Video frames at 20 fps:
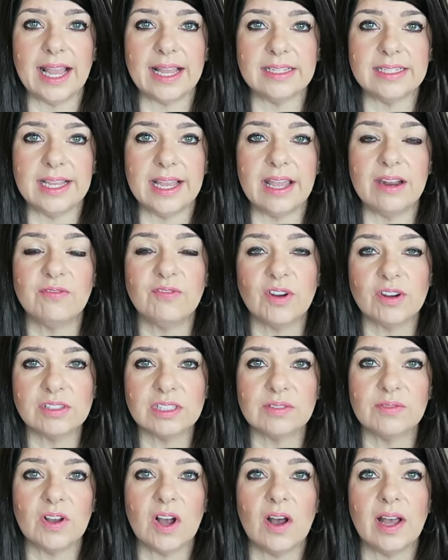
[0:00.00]
I did. First
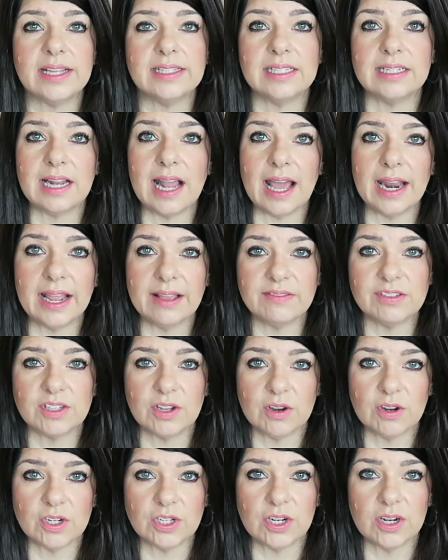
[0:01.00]
of all, I did not have
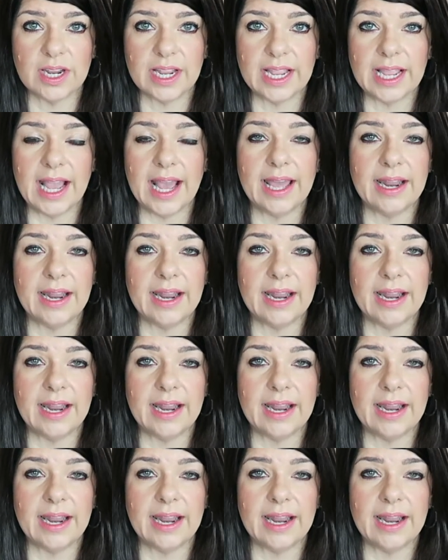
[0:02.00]
surgery.